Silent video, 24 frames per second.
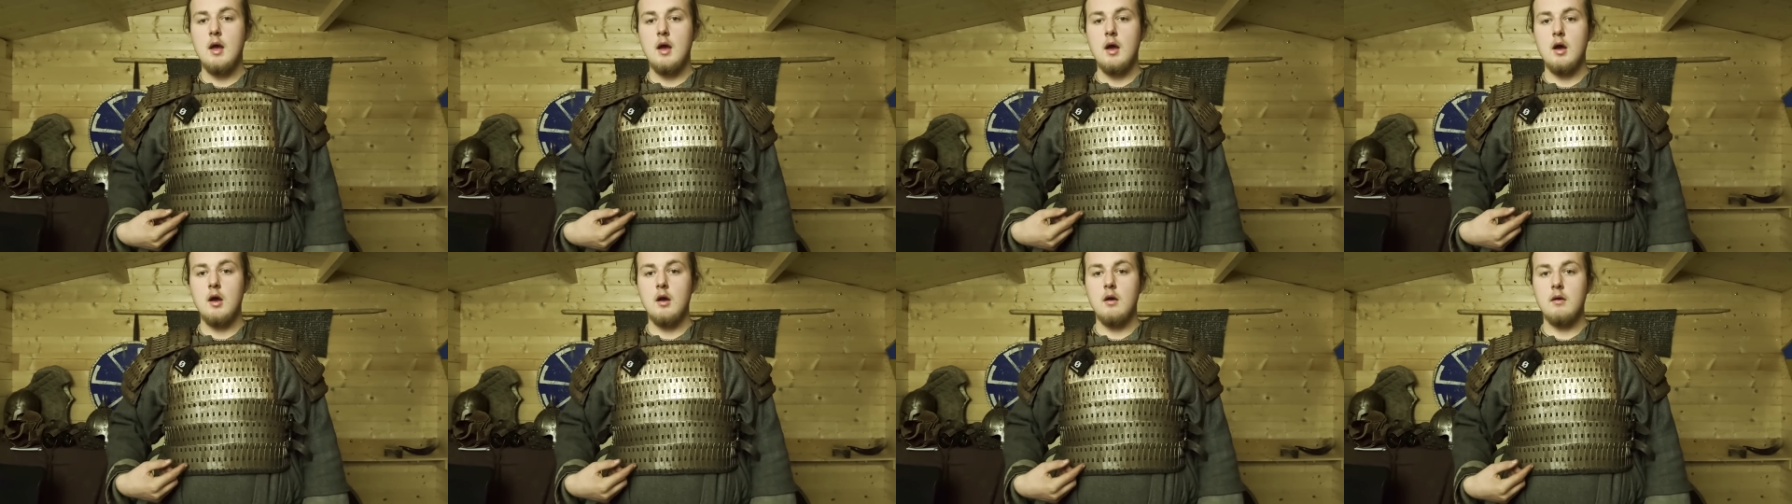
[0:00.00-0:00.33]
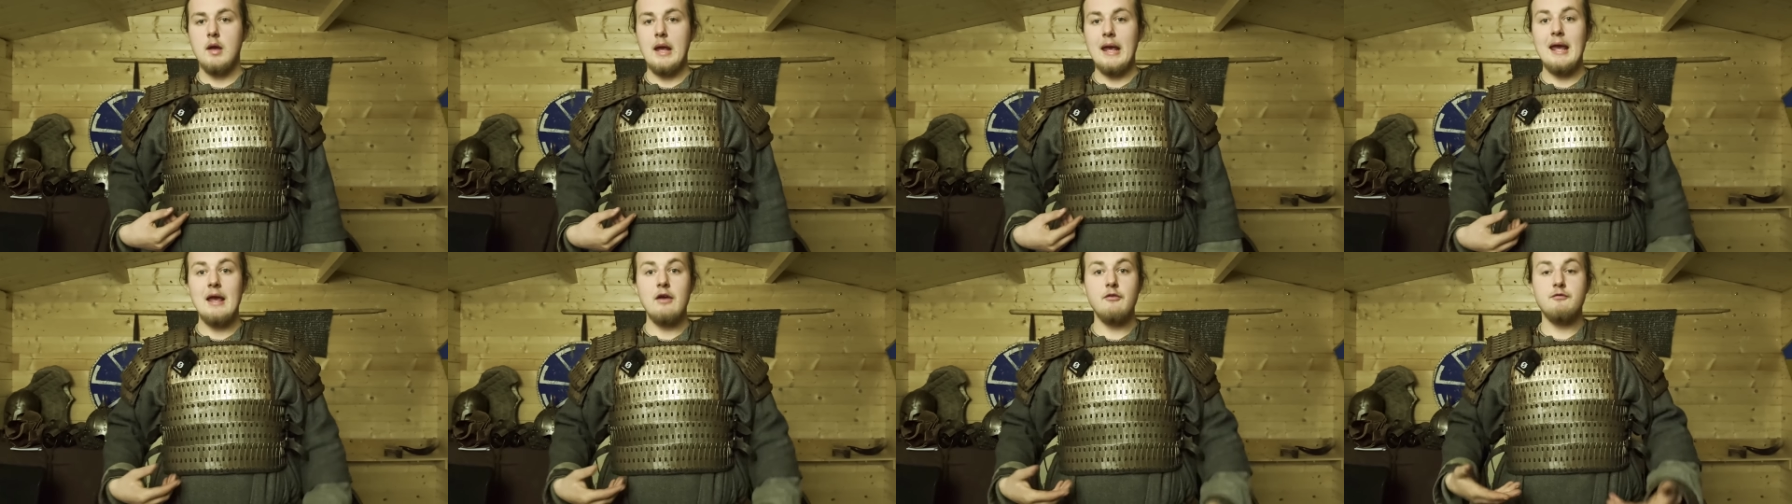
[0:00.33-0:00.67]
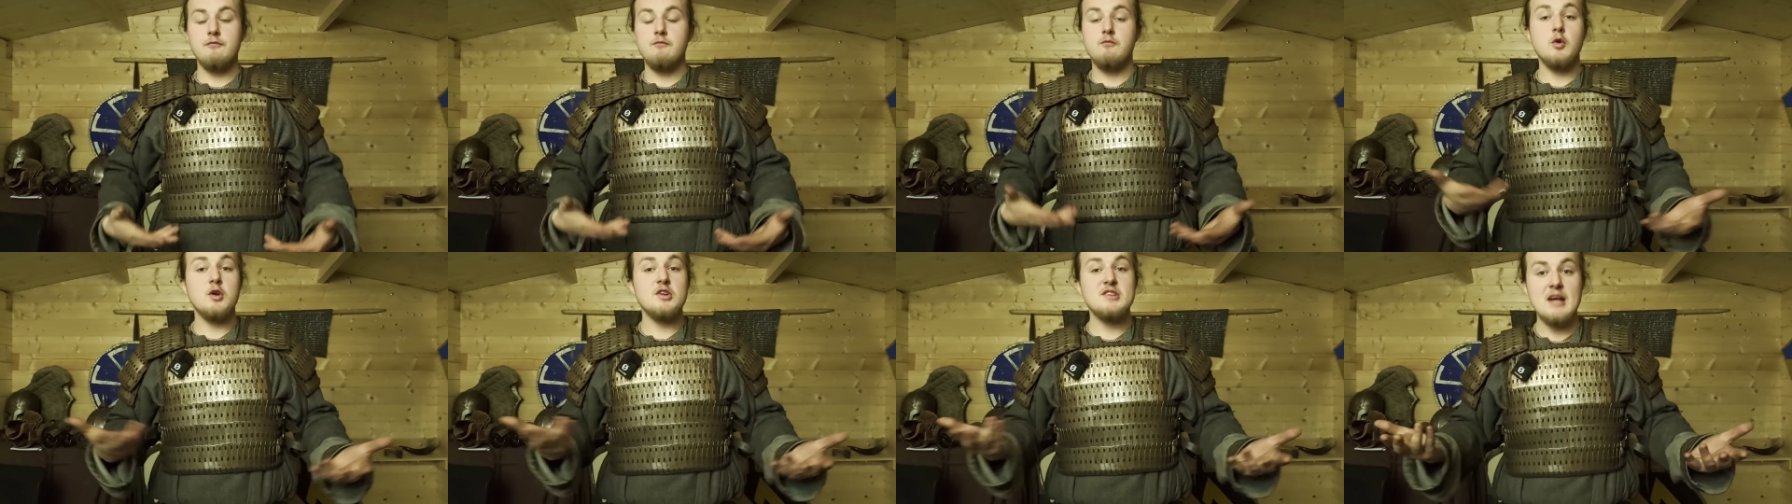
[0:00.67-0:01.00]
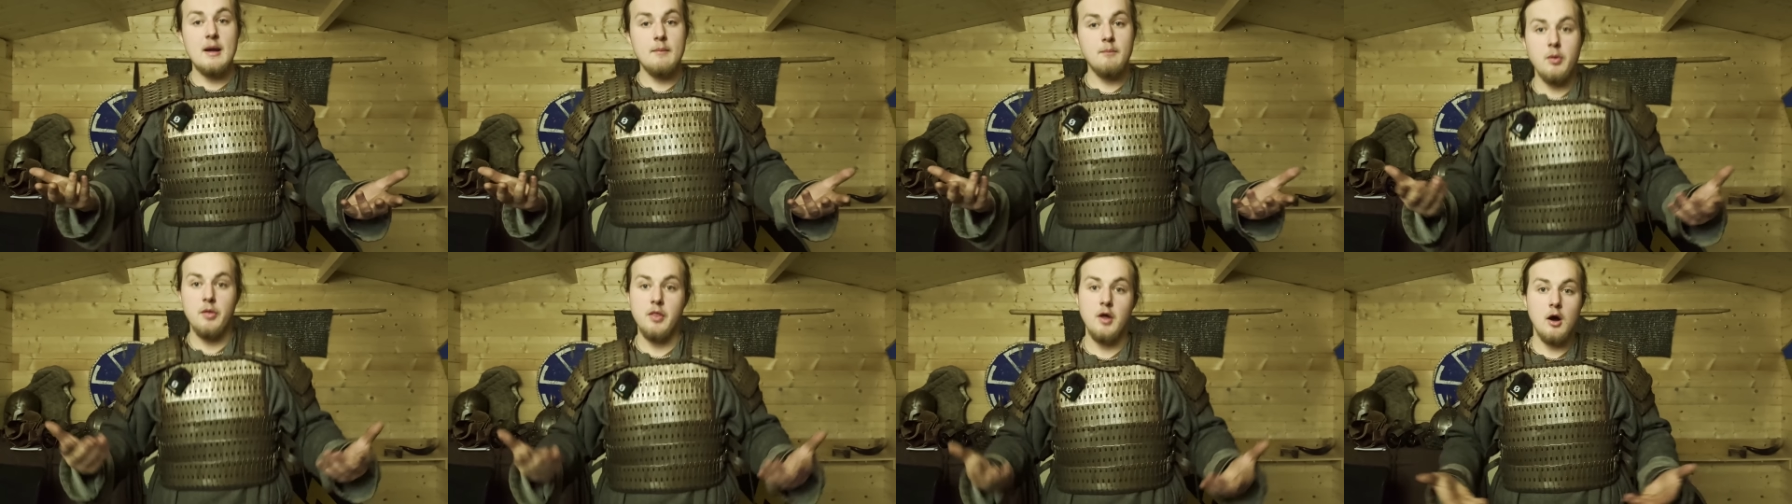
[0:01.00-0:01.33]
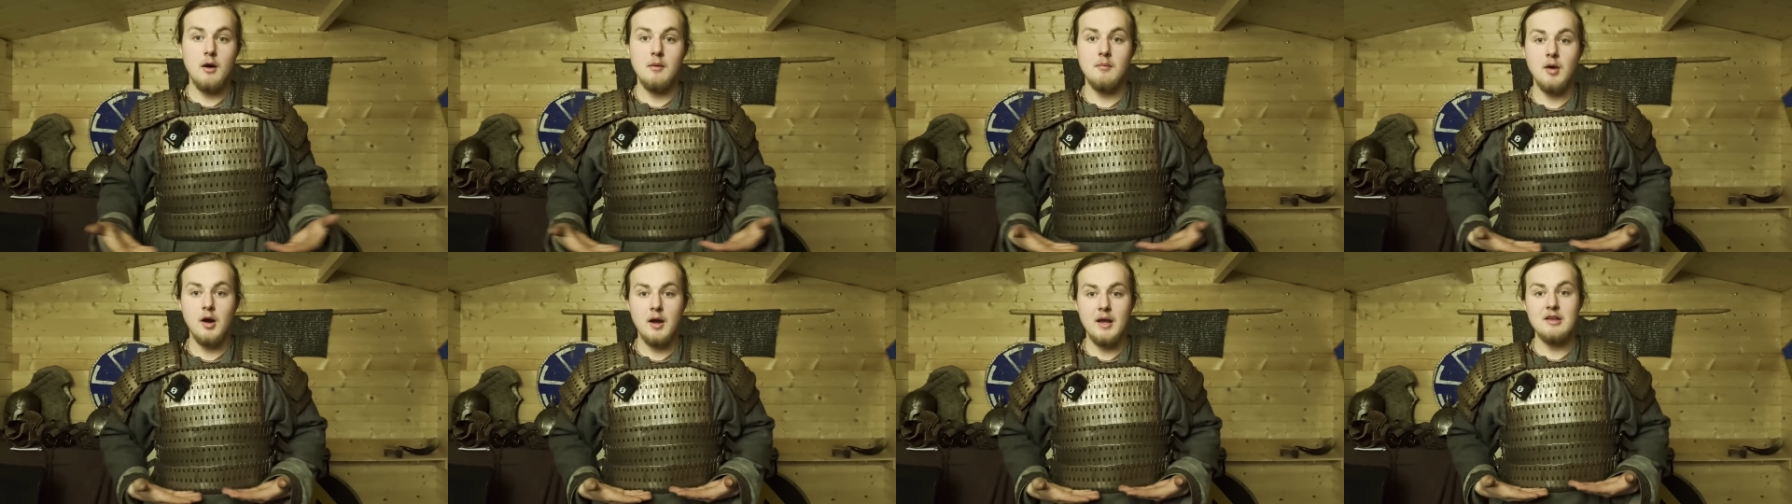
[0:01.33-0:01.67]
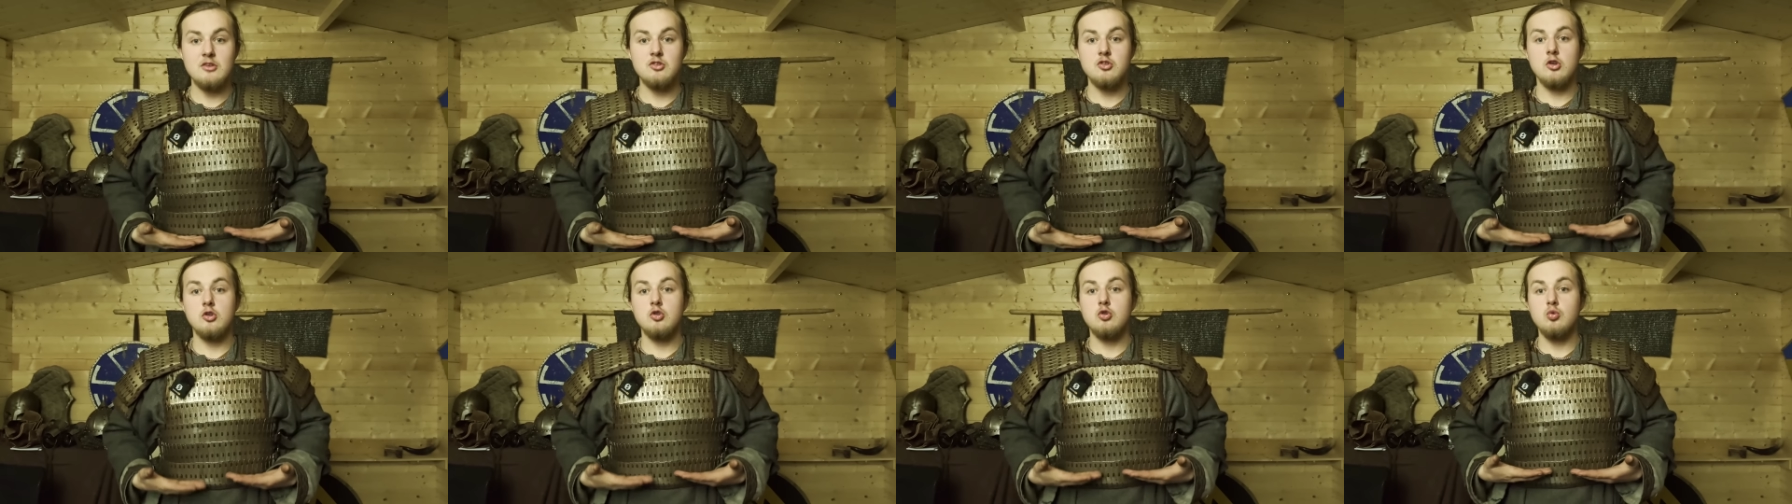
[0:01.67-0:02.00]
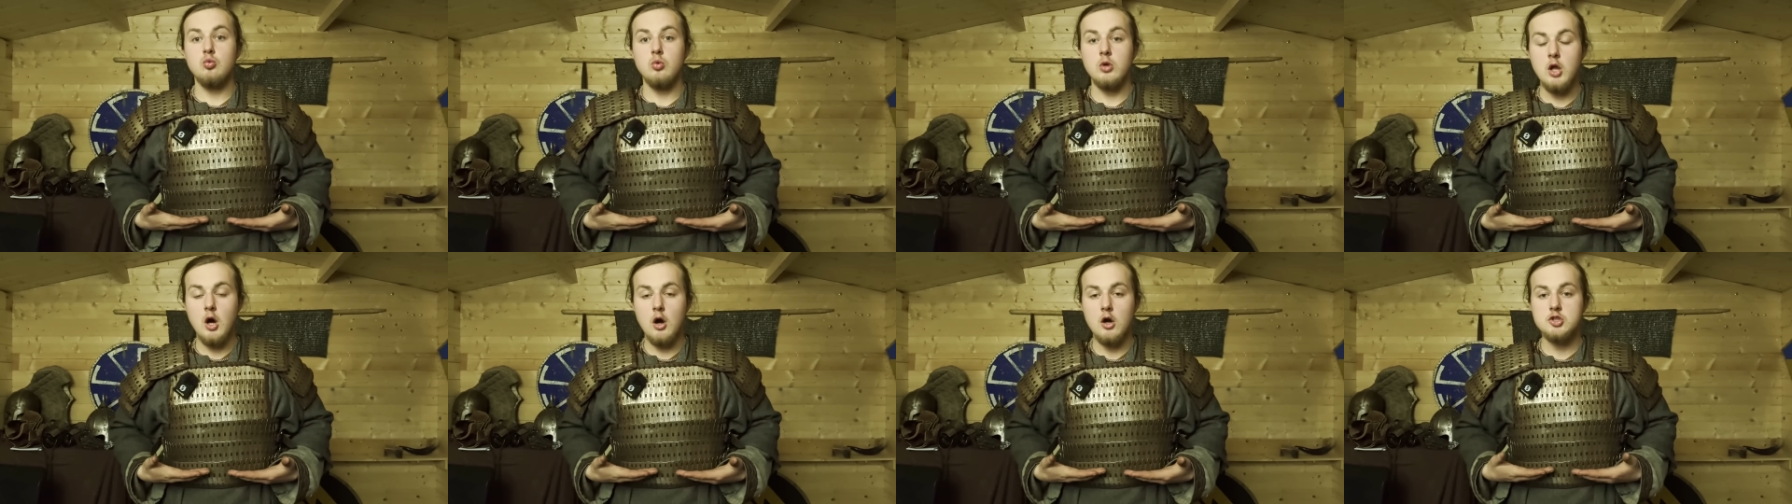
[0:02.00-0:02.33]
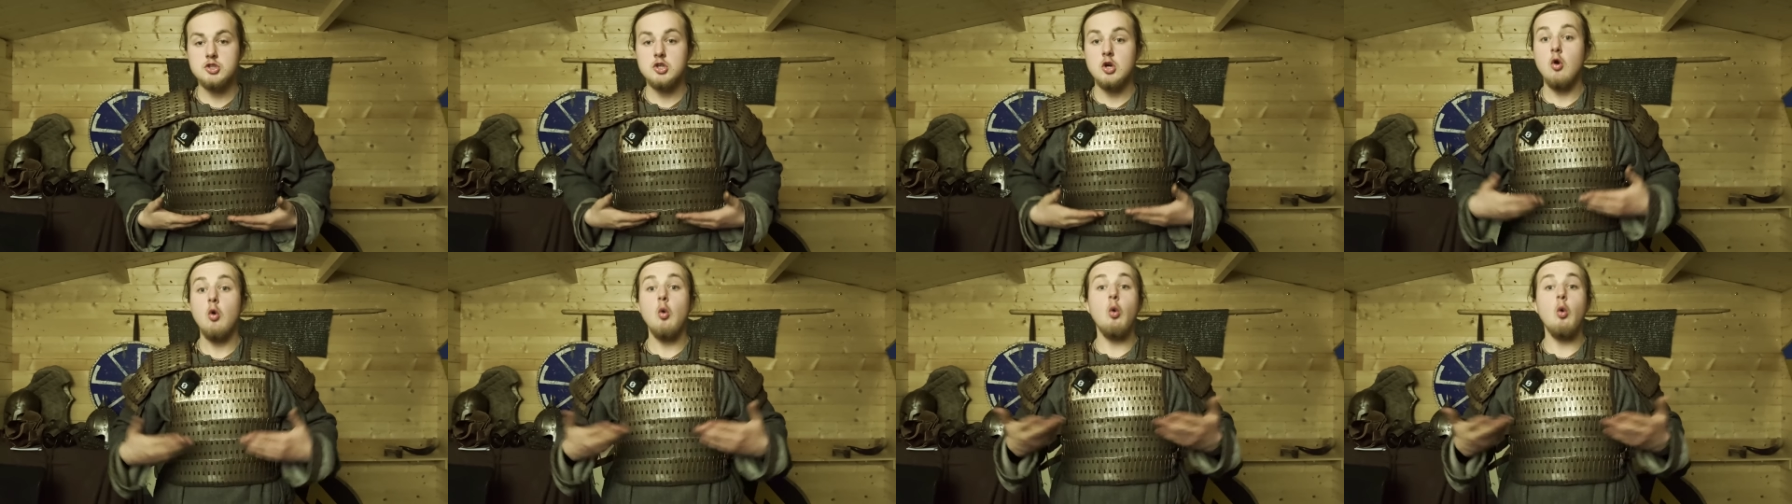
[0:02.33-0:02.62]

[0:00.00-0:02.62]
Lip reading: if, for example, the armor is too large,